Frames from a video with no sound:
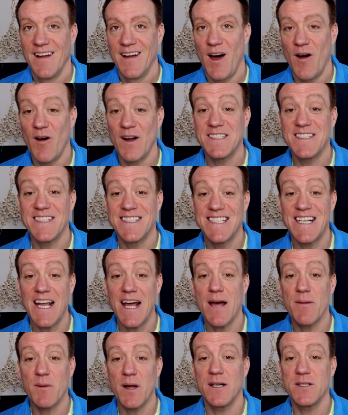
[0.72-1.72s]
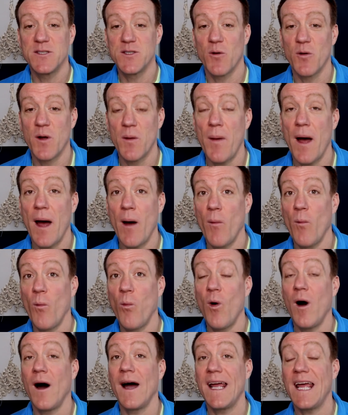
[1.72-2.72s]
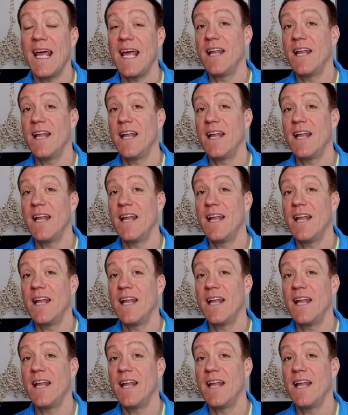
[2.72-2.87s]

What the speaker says: Alright, so today I'm going to talk about why